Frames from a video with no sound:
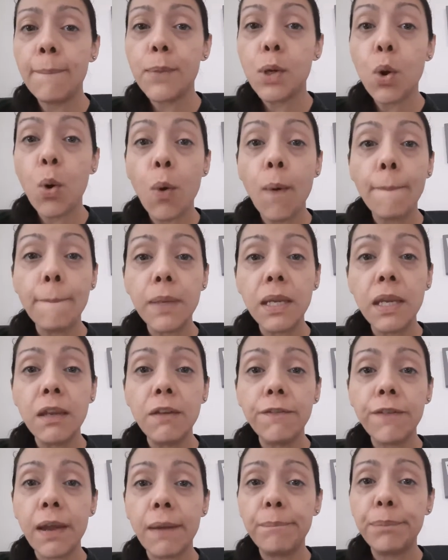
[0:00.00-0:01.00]
corned beef
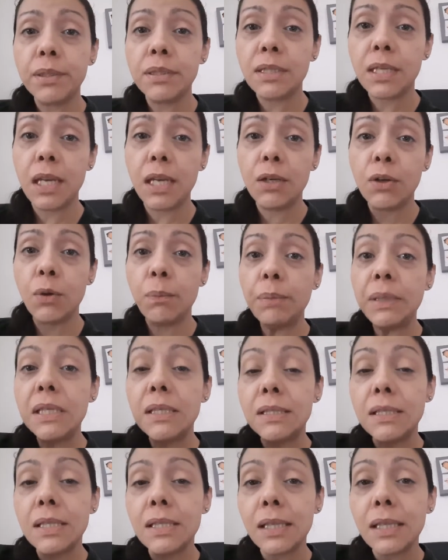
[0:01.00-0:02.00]
and potato
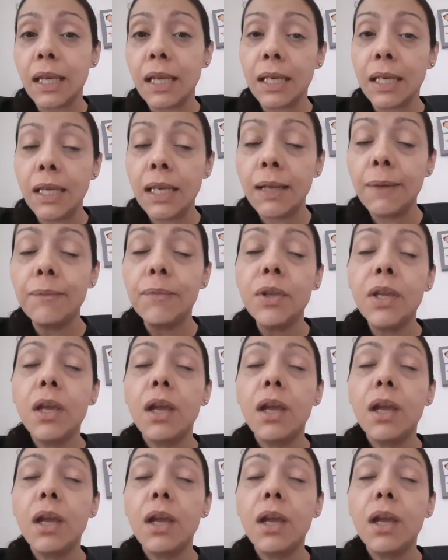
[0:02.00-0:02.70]
pieces in it.